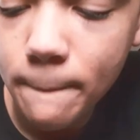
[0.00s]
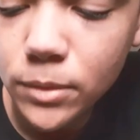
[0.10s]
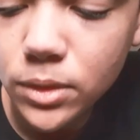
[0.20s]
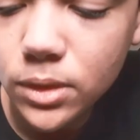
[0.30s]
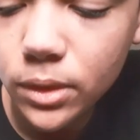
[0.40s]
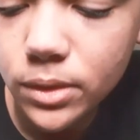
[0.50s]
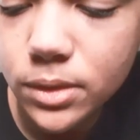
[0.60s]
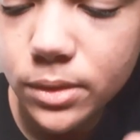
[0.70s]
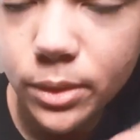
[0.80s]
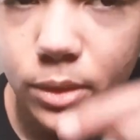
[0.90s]
Just start
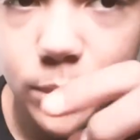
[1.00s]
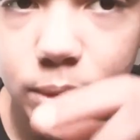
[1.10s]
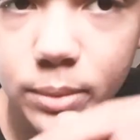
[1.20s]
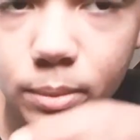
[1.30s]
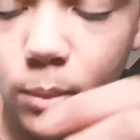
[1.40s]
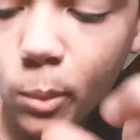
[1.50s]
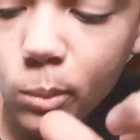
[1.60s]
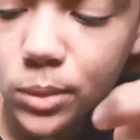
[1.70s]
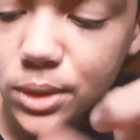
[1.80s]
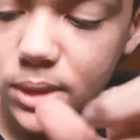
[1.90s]
screwing them in,
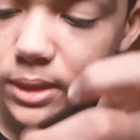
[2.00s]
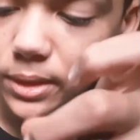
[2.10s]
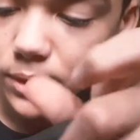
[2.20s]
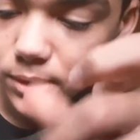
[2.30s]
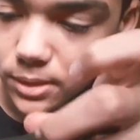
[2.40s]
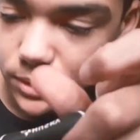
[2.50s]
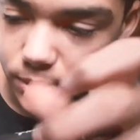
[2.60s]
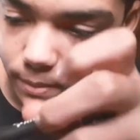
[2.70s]
just like this.